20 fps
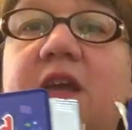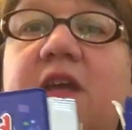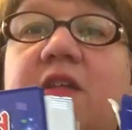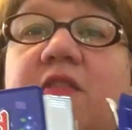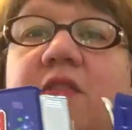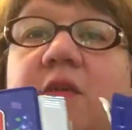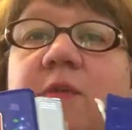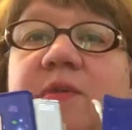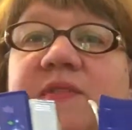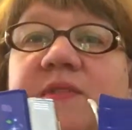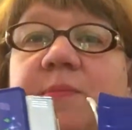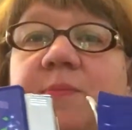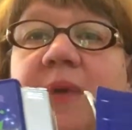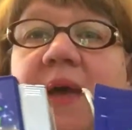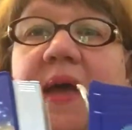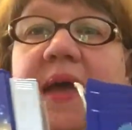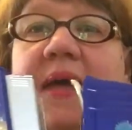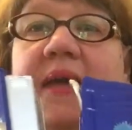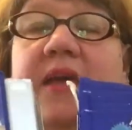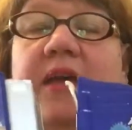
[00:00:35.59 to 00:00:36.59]
There was a
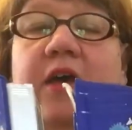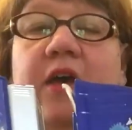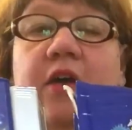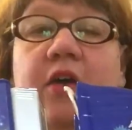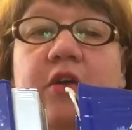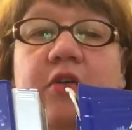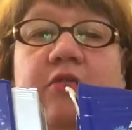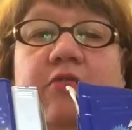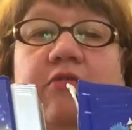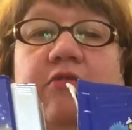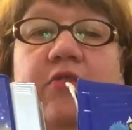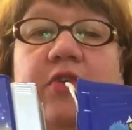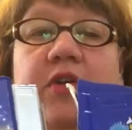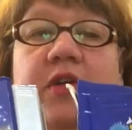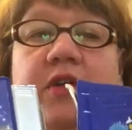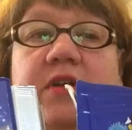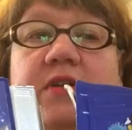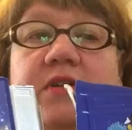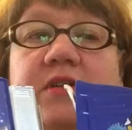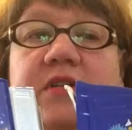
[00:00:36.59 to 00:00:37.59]
bag of
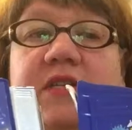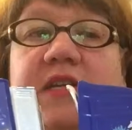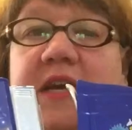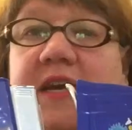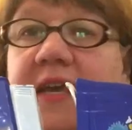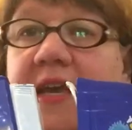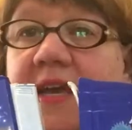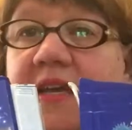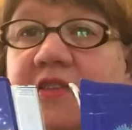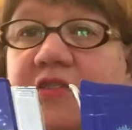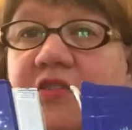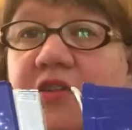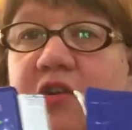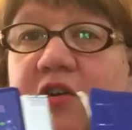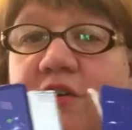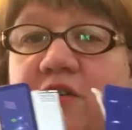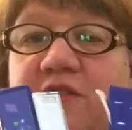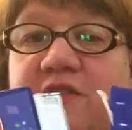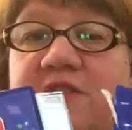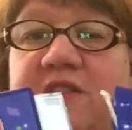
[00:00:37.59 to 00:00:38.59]
die-cast
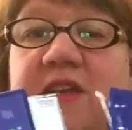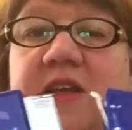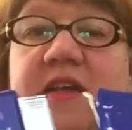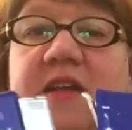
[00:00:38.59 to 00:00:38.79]
cars.